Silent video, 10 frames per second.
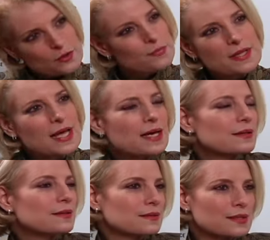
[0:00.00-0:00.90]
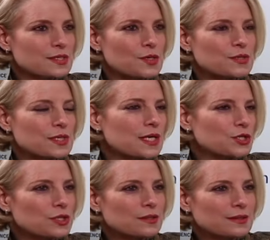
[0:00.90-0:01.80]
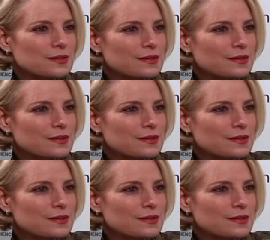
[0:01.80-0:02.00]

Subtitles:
there'd be that association?